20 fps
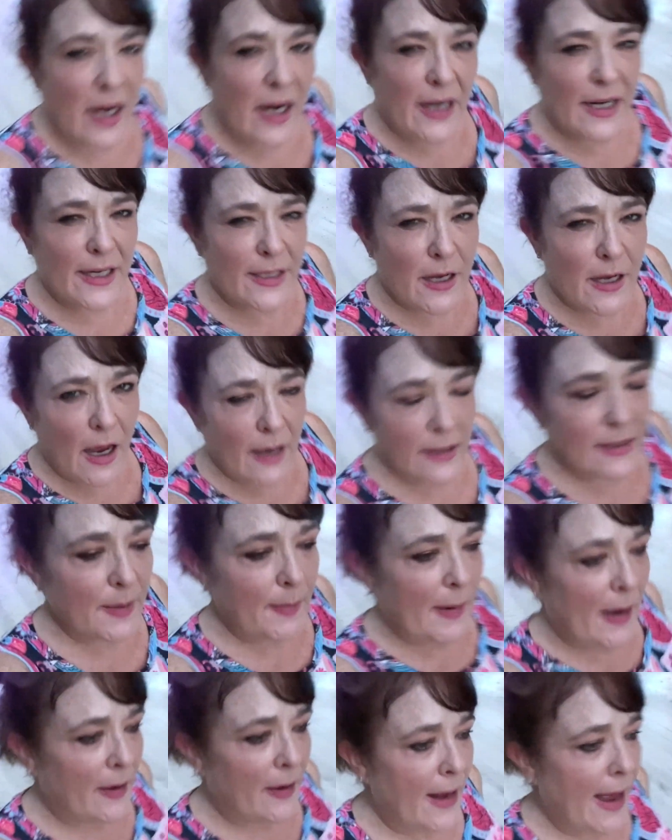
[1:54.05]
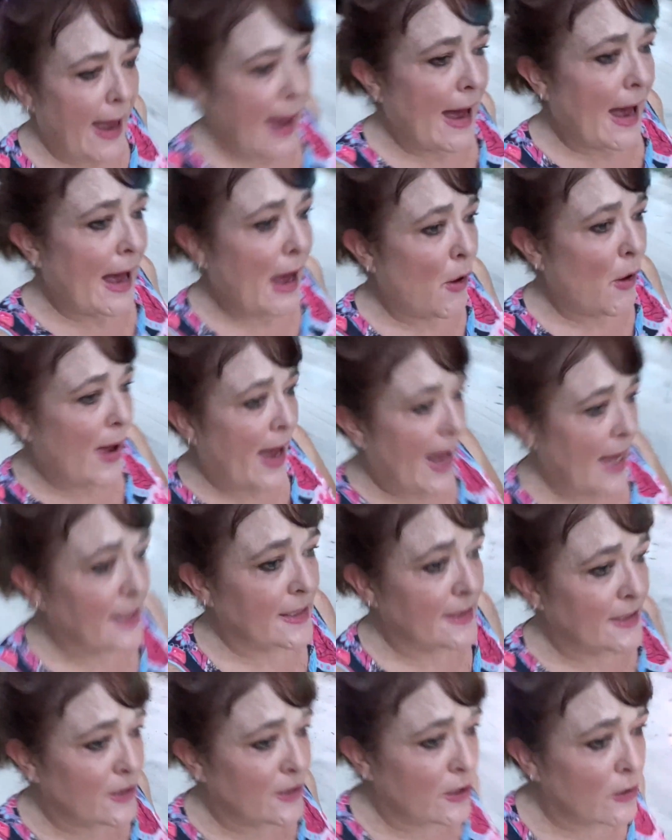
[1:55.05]
And he talks about how,
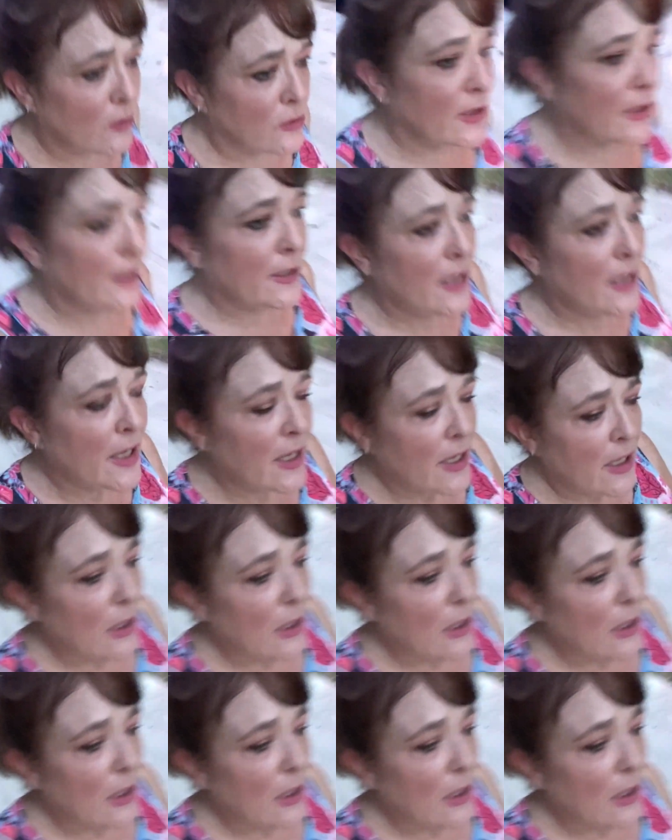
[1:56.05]
as children,